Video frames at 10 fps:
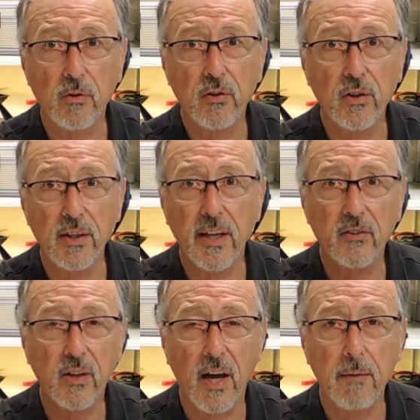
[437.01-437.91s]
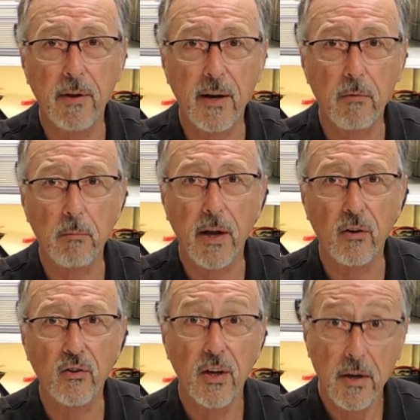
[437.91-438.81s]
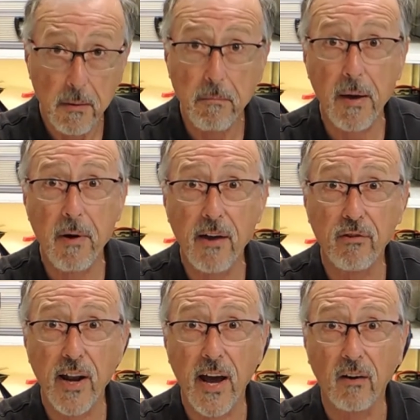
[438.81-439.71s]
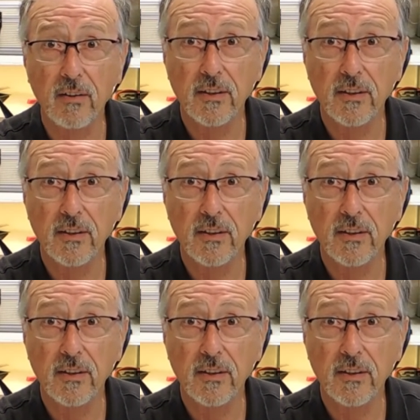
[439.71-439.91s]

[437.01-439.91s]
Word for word: We'll see you next time at Emerald Meadows. Bye-bye for now.